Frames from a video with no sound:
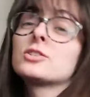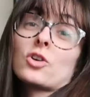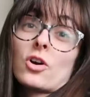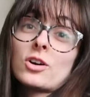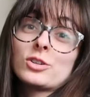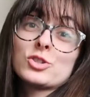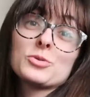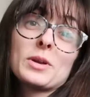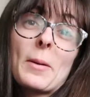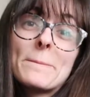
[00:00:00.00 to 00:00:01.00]
dog
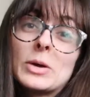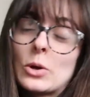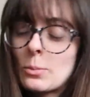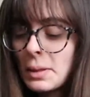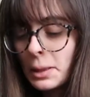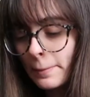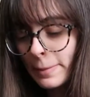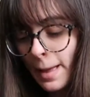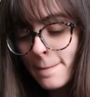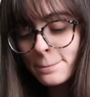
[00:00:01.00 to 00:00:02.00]
chewing a bone, a little
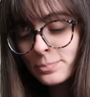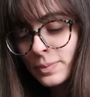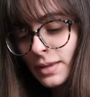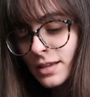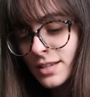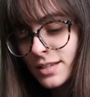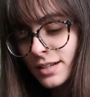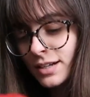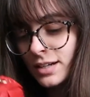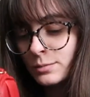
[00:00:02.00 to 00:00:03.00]
pup.
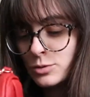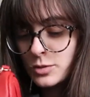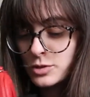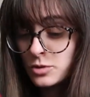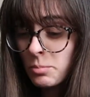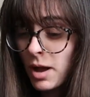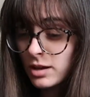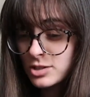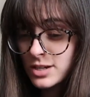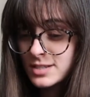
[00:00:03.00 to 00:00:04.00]
Um, so I do
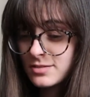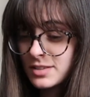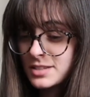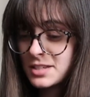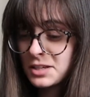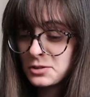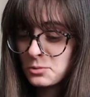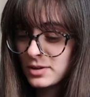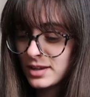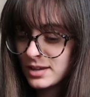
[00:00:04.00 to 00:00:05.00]
apologize if that's like
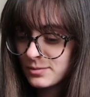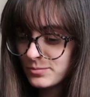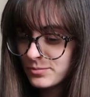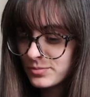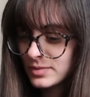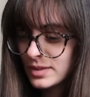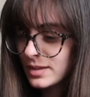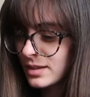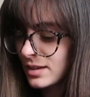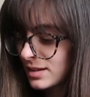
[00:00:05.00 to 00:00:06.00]
annoying.
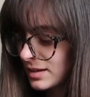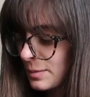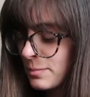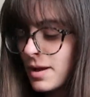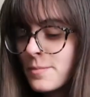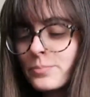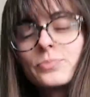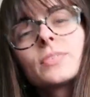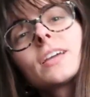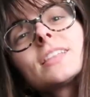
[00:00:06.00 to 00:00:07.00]
But
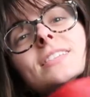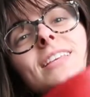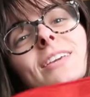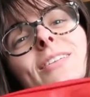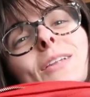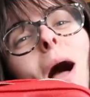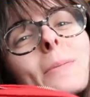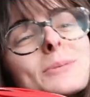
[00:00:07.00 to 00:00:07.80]
look at this cute little, I'm